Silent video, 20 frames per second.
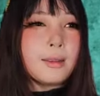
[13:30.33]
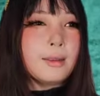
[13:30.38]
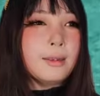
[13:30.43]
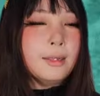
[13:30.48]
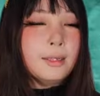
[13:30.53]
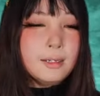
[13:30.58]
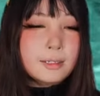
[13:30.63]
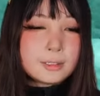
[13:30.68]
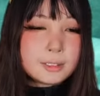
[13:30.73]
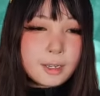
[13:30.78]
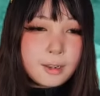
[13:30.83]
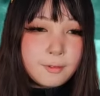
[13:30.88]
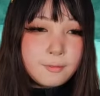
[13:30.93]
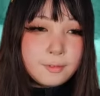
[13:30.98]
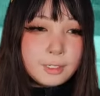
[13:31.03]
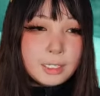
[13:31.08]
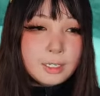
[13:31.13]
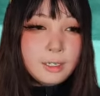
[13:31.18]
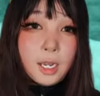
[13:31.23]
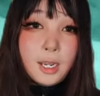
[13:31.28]
it is
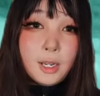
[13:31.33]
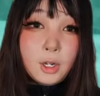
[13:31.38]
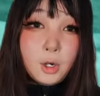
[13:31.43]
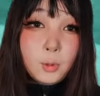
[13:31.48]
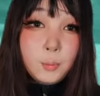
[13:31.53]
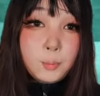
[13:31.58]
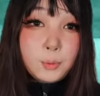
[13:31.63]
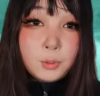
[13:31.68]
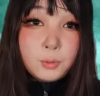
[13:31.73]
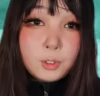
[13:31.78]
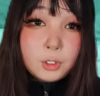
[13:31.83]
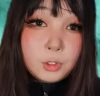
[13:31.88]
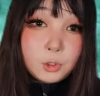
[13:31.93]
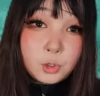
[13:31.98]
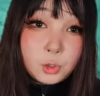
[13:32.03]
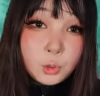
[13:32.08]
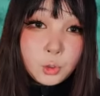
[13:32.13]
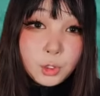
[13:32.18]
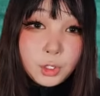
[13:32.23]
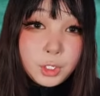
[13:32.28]
heavy. I hope you
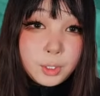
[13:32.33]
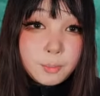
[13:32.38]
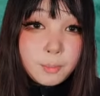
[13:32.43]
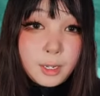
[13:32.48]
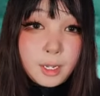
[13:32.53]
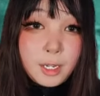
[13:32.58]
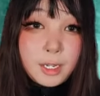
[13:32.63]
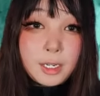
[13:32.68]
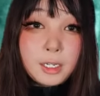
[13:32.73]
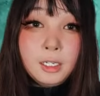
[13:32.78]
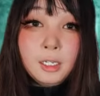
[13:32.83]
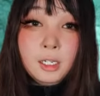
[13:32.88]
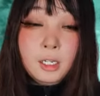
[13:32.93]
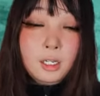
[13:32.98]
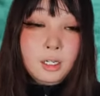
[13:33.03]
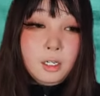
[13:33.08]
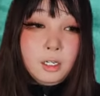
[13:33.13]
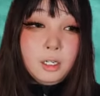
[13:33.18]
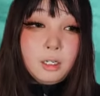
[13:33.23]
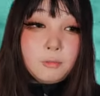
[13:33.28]
enjoyed my
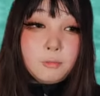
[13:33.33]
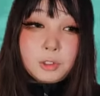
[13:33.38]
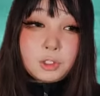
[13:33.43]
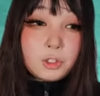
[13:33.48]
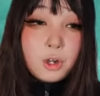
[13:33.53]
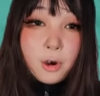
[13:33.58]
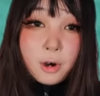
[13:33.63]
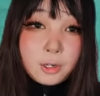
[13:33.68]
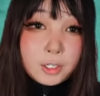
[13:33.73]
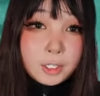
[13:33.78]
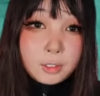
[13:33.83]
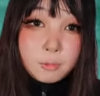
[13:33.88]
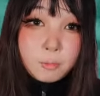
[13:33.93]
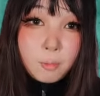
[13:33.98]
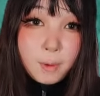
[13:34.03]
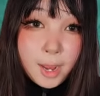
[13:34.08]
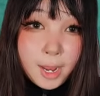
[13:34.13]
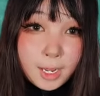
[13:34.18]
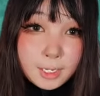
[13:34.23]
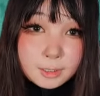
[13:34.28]
retarded
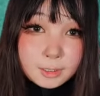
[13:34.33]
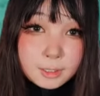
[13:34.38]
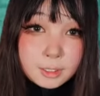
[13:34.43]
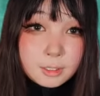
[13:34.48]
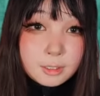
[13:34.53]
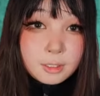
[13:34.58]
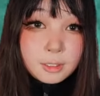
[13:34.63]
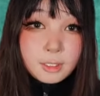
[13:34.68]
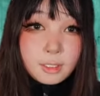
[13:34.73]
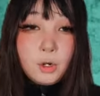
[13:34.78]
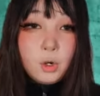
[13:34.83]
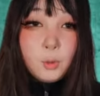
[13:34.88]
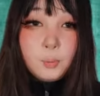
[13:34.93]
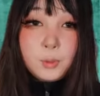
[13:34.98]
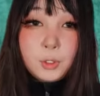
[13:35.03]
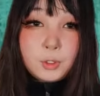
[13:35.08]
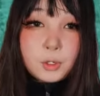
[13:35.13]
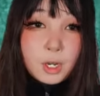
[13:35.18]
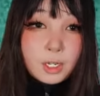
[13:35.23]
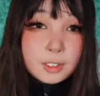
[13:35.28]
rant. I hope
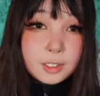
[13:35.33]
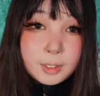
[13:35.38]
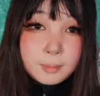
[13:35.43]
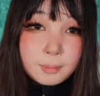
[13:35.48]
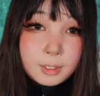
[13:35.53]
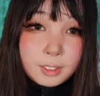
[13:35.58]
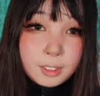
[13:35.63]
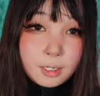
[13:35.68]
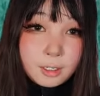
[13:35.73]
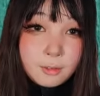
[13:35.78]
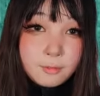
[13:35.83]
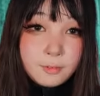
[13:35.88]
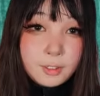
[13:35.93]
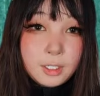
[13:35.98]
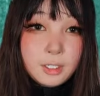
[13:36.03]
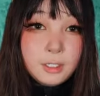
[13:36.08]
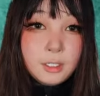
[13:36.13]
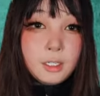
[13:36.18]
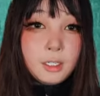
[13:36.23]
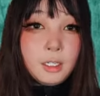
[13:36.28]
you got something out of
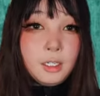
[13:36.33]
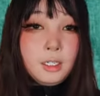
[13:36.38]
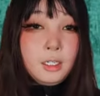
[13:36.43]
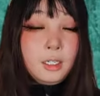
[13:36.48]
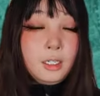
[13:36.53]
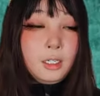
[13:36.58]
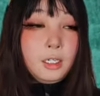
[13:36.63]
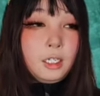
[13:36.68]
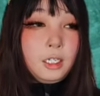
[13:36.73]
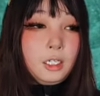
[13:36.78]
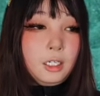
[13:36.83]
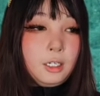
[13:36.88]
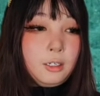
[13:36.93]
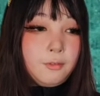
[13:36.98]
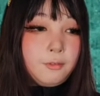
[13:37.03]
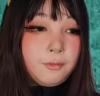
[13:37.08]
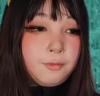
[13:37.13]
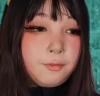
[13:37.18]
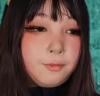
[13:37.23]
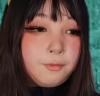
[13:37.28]
it.
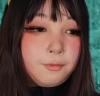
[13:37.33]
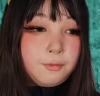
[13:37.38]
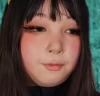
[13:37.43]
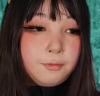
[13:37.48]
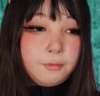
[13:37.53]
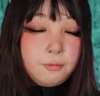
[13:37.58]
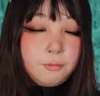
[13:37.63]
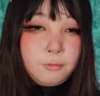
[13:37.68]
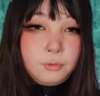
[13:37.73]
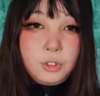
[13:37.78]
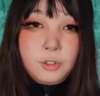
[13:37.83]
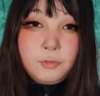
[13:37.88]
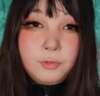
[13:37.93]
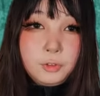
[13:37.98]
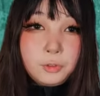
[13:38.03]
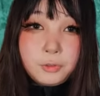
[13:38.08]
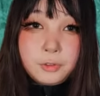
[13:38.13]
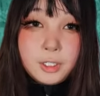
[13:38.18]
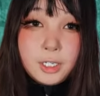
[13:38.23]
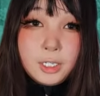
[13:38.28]
If you've
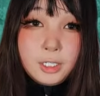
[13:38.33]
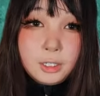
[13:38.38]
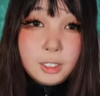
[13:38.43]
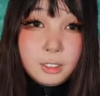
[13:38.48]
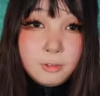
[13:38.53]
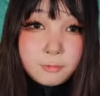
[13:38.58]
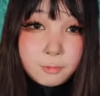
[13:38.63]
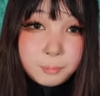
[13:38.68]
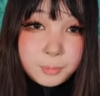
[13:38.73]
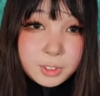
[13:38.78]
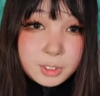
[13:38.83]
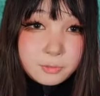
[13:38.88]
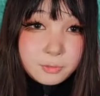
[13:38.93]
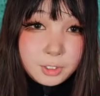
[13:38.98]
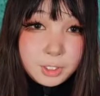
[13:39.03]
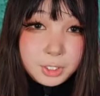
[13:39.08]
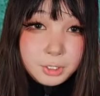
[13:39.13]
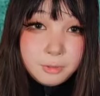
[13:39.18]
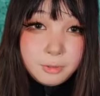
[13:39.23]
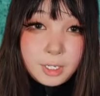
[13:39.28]
learned anything from this
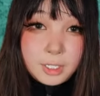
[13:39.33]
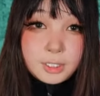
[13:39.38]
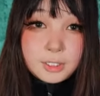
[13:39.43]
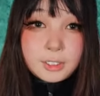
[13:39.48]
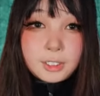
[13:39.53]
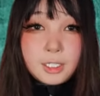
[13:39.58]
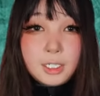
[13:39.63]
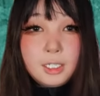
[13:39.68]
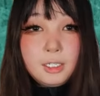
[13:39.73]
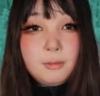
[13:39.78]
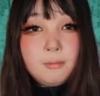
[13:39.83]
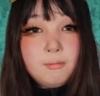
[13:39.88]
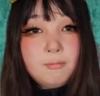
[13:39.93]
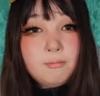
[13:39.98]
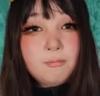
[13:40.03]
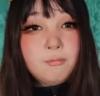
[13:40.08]
video, I'd say